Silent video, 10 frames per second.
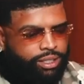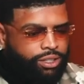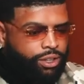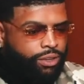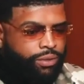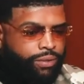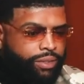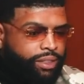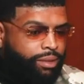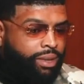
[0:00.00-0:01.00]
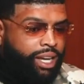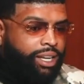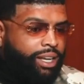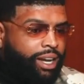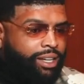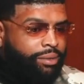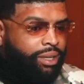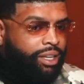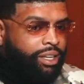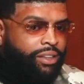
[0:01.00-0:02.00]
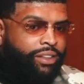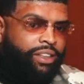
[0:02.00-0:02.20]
So the main doc come in